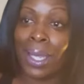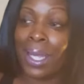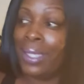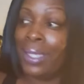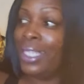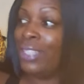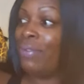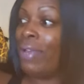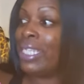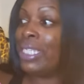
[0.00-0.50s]

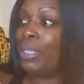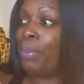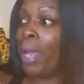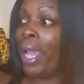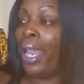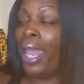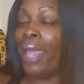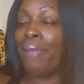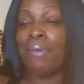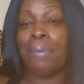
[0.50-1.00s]
At this phase of
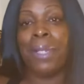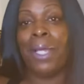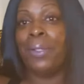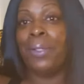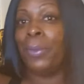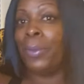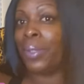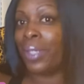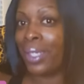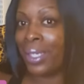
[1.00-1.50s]
my life, I'm
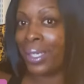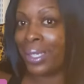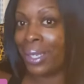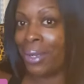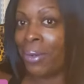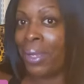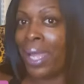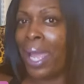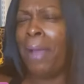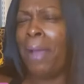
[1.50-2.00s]
not doing it.
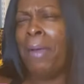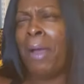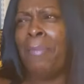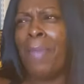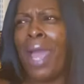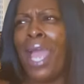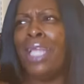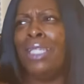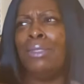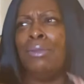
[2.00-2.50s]
Okay. I
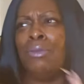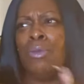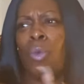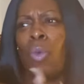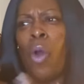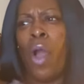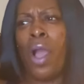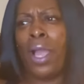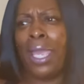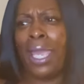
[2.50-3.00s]
might
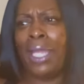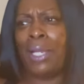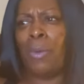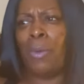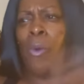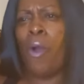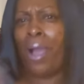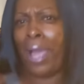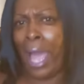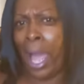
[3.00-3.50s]
walk in
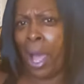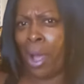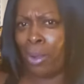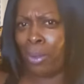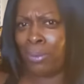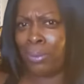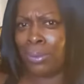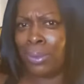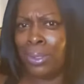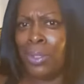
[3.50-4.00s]
and walk out,
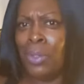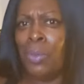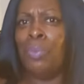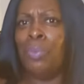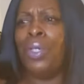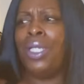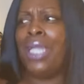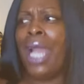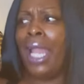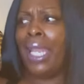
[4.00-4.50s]

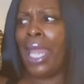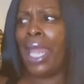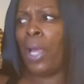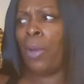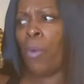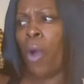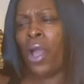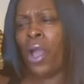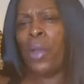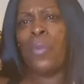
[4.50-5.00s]
but not
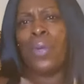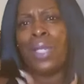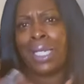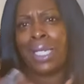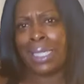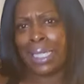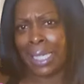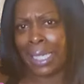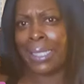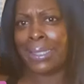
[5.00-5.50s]
like walking with
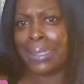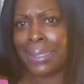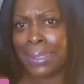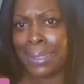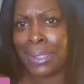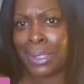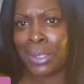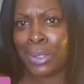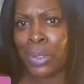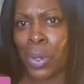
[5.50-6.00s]
a
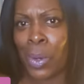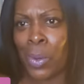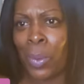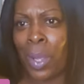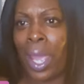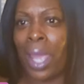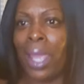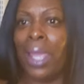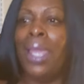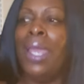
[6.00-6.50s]
list.
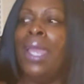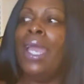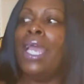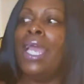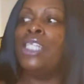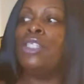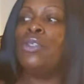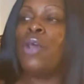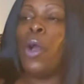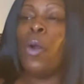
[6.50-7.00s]
Okay.
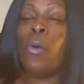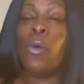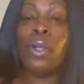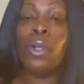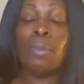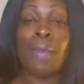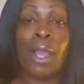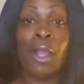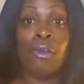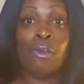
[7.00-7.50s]
And so I
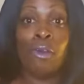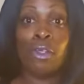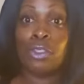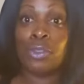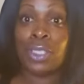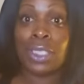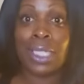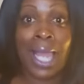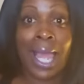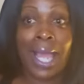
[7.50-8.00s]
ordered my
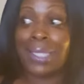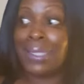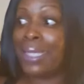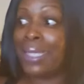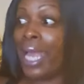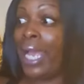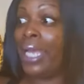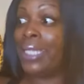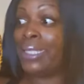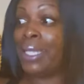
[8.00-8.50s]
groceries
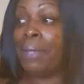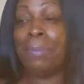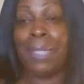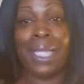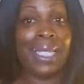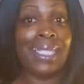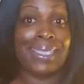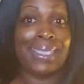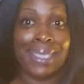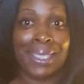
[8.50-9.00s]
last night because I'm
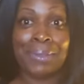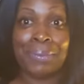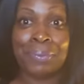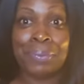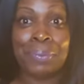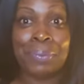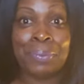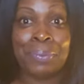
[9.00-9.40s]
lazy.